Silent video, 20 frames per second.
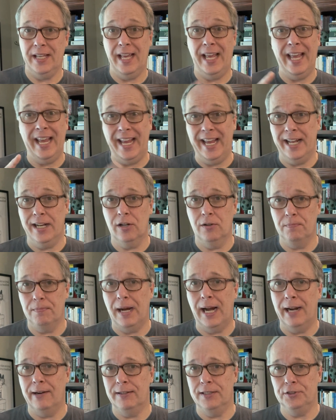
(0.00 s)
and on
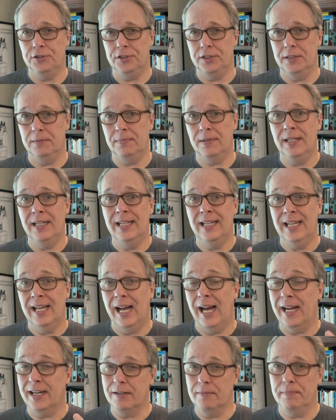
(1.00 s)
Pirate Ship.
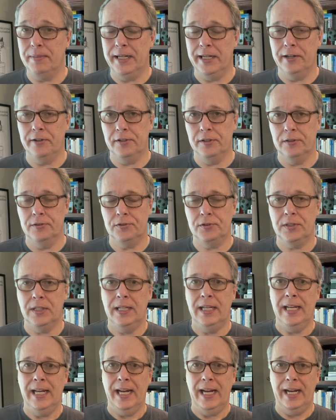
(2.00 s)
I compare those,
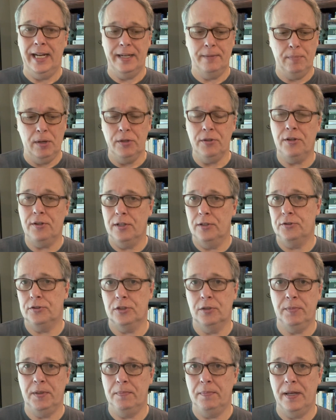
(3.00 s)
And both of those are
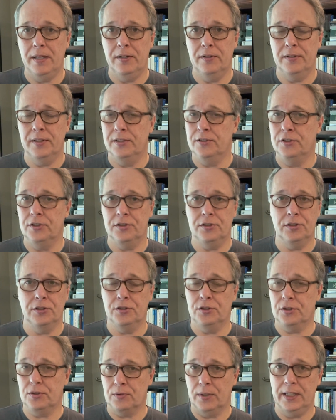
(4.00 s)
going to be better than just the
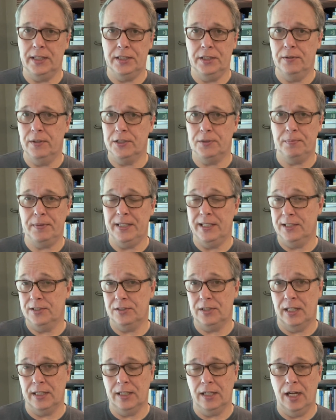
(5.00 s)
straight
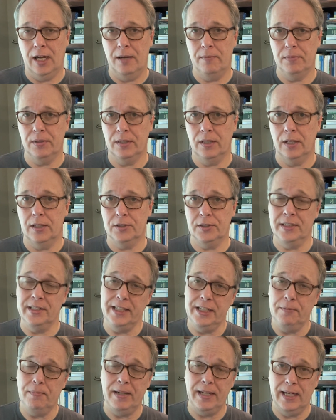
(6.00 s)
USPS.com, because in
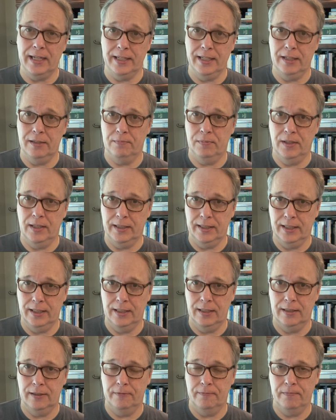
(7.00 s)
eBay I get
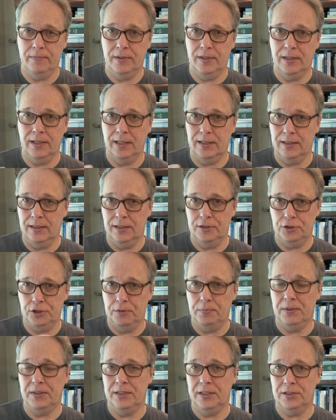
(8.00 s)
a
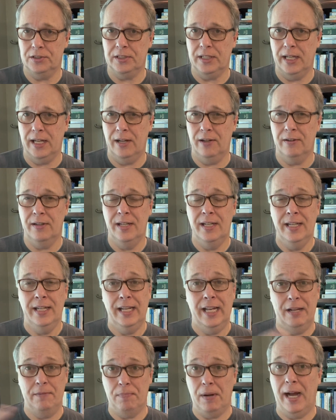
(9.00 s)
shipping discount,
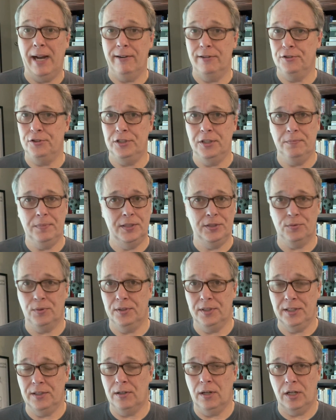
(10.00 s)
and Pirate Ship, that's
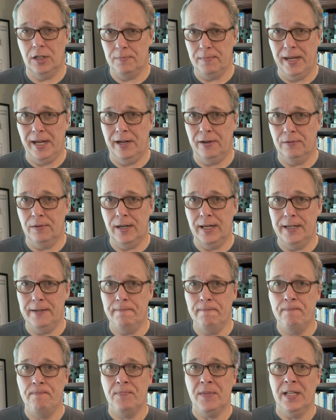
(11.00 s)
what they're all about, right?
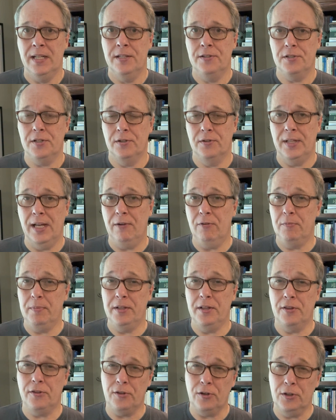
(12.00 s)
So that would be
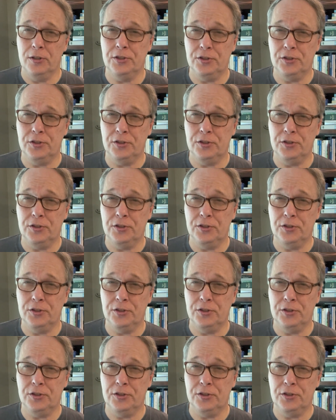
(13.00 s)
the third